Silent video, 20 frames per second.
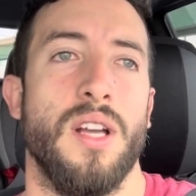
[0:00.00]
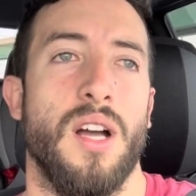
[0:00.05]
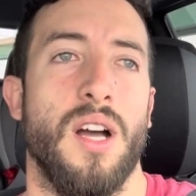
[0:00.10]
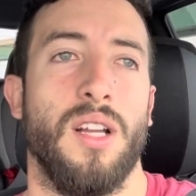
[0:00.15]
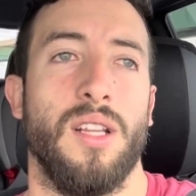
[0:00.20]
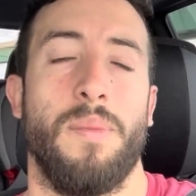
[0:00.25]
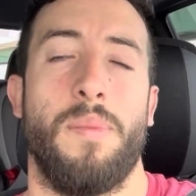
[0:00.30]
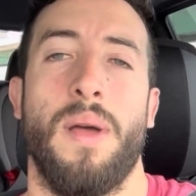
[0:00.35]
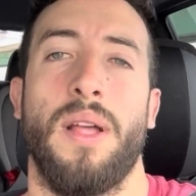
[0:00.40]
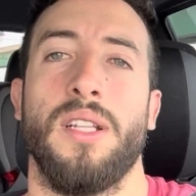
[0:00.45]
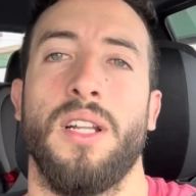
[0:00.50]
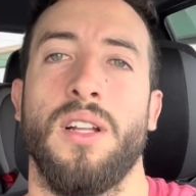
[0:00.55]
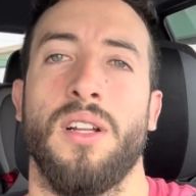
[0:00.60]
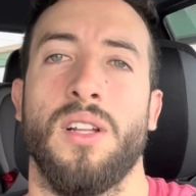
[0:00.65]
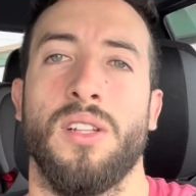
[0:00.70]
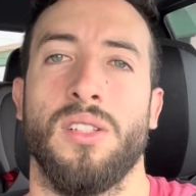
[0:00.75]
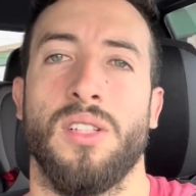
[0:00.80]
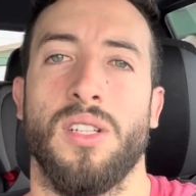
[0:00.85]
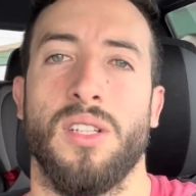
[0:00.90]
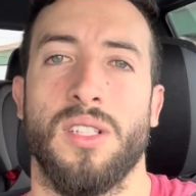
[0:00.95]
depending
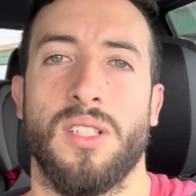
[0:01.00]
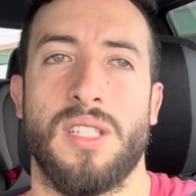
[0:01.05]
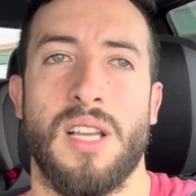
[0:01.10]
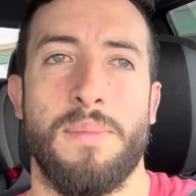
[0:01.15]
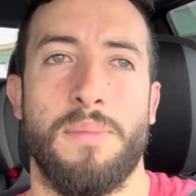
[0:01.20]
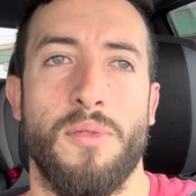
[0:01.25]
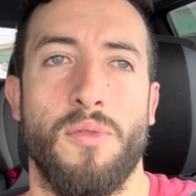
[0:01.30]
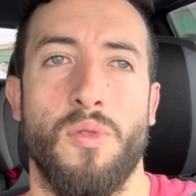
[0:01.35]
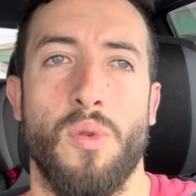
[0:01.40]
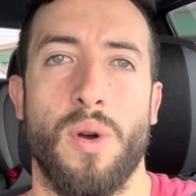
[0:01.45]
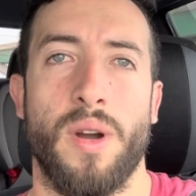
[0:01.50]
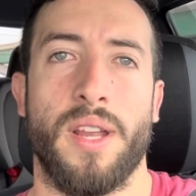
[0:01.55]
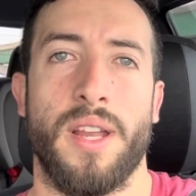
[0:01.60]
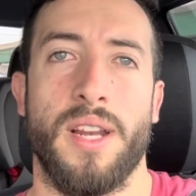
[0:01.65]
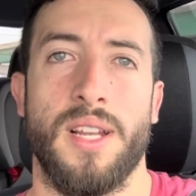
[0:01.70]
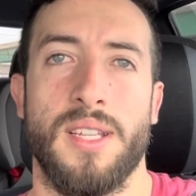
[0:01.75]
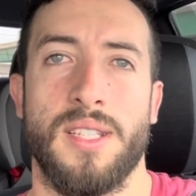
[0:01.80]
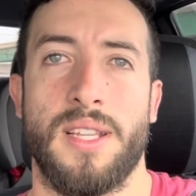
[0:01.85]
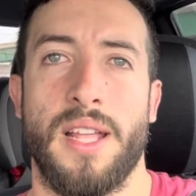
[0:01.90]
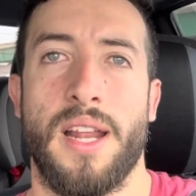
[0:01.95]
on the type of work it
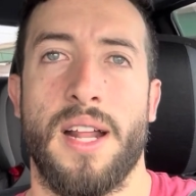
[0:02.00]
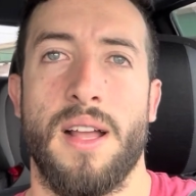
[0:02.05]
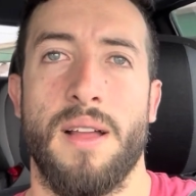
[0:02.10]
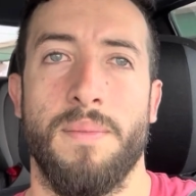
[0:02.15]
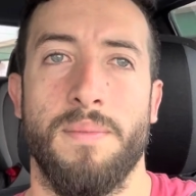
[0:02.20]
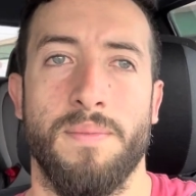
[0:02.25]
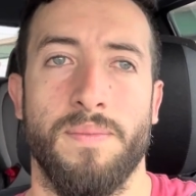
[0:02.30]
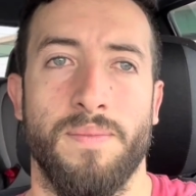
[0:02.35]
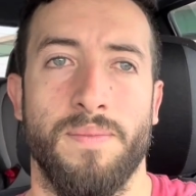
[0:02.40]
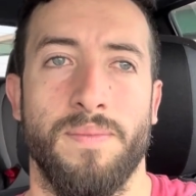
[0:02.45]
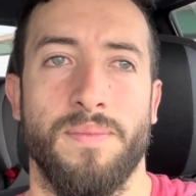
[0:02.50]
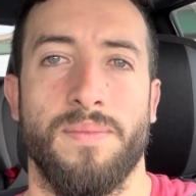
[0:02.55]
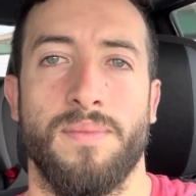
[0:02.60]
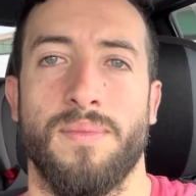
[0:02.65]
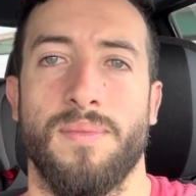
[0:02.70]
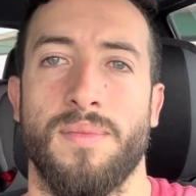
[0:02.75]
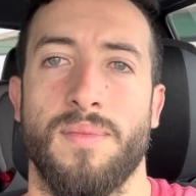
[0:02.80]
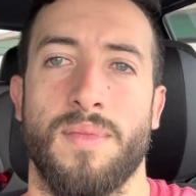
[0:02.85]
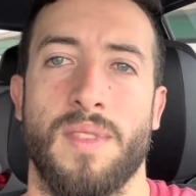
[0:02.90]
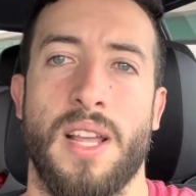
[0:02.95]
is that I'm
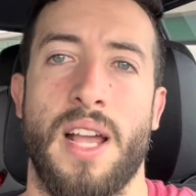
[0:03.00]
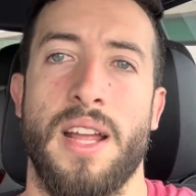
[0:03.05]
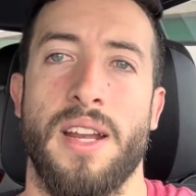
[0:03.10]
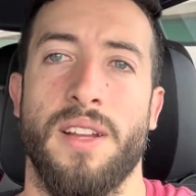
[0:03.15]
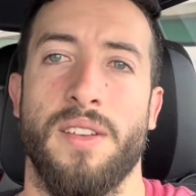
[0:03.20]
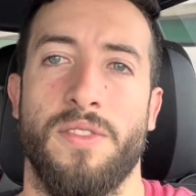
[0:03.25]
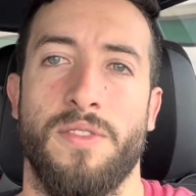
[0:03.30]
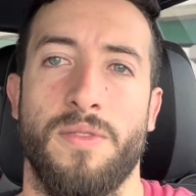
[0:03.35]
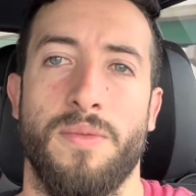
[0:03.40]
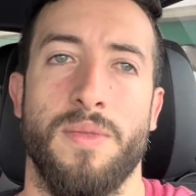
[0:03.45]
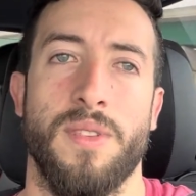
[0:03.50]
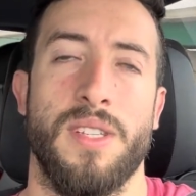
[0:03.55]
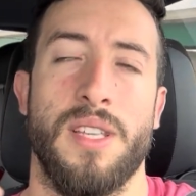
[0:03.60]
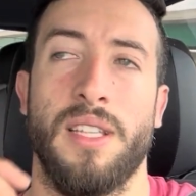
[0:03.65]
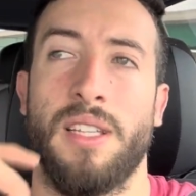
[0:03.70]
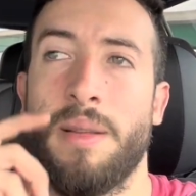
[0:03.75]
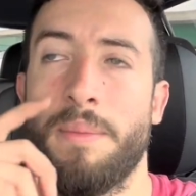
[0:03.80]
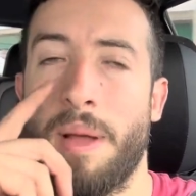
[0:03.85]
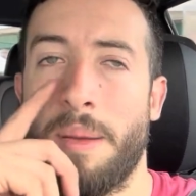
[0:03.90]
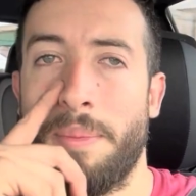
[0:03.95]
kind of
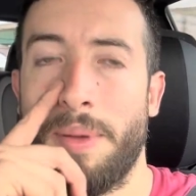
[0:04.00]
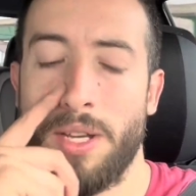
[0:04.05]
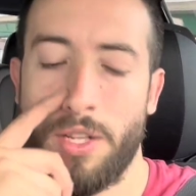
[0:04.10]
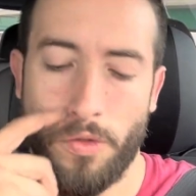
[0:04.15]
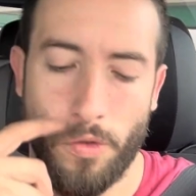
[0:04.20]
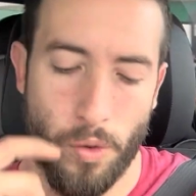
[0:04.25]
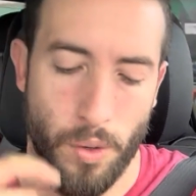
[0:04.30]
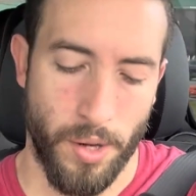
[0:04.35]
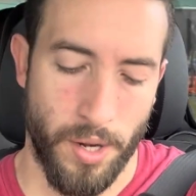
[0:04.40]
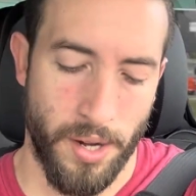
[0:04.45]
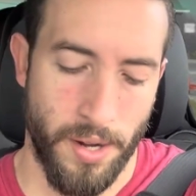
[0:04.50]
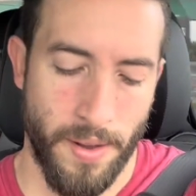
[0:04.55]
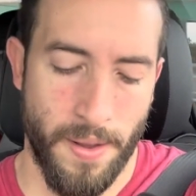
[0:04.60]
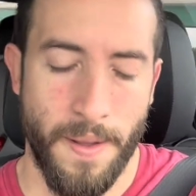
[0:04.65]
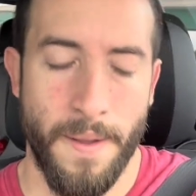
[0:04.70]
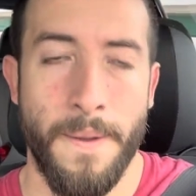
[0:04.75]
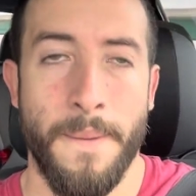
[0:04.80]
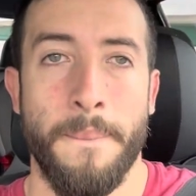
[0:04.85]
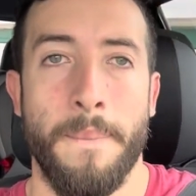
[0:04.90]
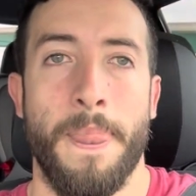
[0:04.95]
sending my pitch for.
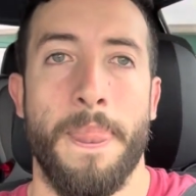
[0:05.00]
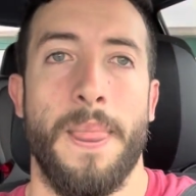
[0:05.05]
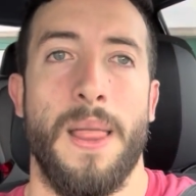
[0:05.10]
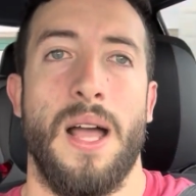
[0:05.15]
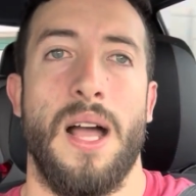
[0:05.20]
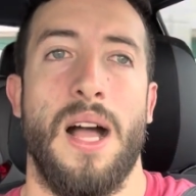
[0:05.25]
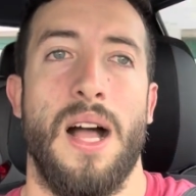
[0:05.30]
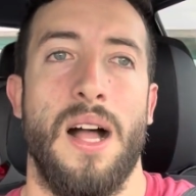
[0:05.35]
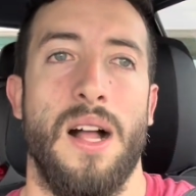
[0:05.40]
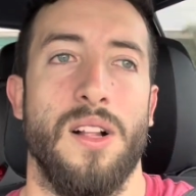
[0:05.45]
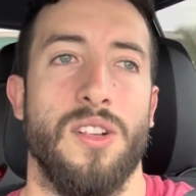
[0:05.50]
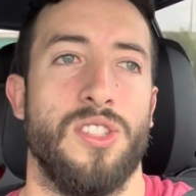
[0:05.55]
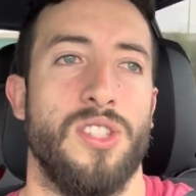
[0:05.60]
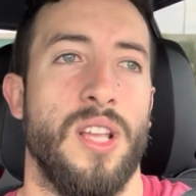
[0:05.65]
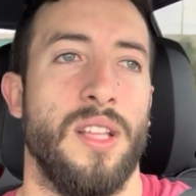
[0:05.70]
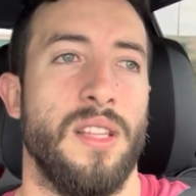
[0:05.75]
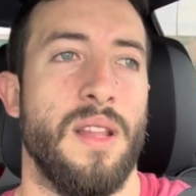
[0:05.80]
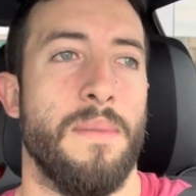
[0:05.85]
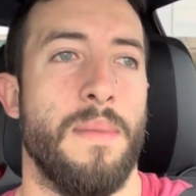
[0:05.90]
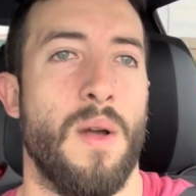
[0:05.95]
I'll
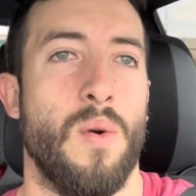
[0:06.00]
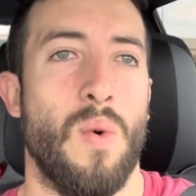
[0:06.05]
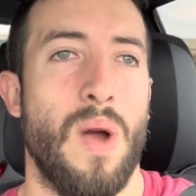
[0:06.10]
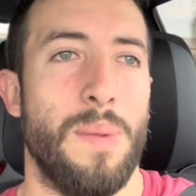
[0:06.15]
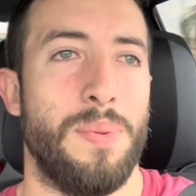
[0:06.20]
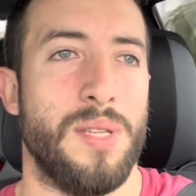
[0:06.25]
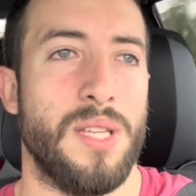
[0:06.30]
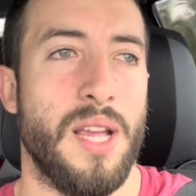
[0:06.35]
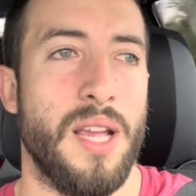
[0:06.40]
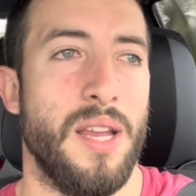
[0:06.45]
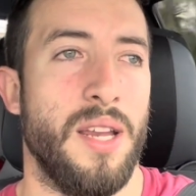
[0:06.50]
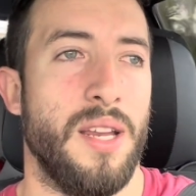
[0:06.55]
send in my website